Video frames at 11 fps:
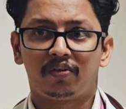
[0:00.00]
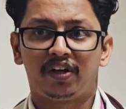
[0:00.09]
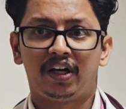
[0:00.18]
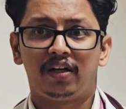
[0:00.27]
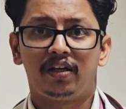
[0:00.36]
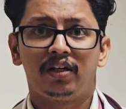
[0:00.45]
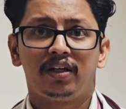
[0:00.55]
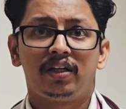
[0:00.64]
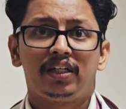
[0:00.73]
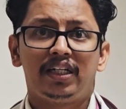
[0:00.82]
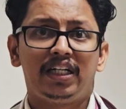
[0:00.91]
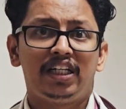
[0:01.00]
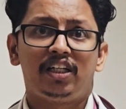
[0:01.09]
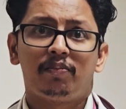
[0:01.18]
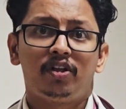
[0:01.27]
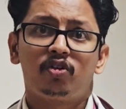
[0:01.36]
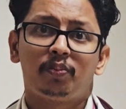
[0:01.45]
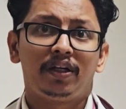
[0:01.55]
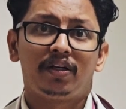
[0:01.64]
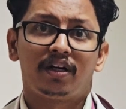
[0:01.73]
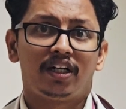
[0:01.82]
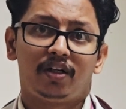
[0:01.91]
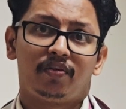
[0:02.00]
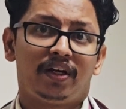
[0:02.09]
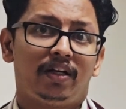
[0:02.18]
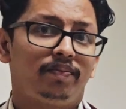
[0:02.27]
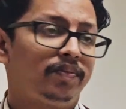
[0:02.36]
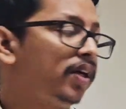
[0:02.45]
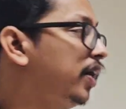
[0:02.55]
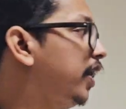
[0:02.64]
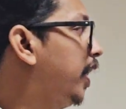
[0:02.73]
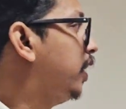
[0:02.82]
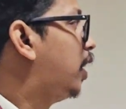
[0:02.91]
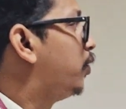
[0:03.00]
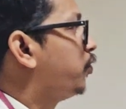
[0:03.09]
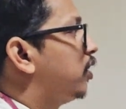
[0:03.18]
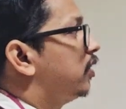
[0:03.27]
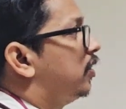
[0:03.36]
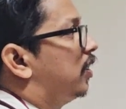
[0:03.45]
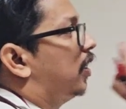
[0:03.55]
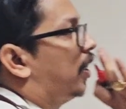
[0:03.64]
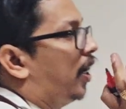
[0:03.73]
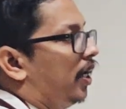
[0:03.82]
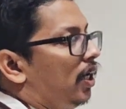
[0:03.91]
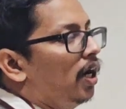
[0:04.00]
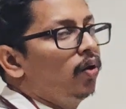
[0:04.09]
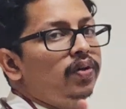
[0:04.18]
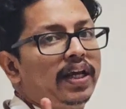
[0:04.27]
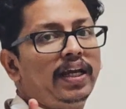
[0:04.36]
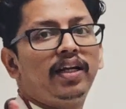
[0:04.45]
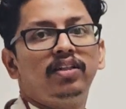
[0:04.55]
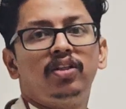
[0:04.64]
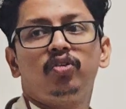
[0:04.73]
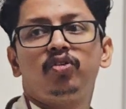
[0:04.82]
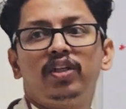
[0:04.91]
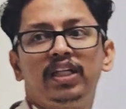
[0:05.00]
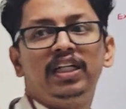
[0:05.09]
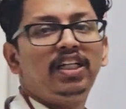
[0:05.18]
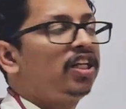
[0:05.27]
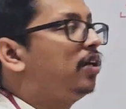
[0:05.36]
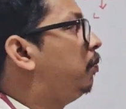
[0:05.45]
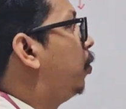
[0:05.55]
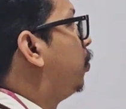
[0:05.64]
vial. EDTA means pink colored vial. And after the I have taken this EDTA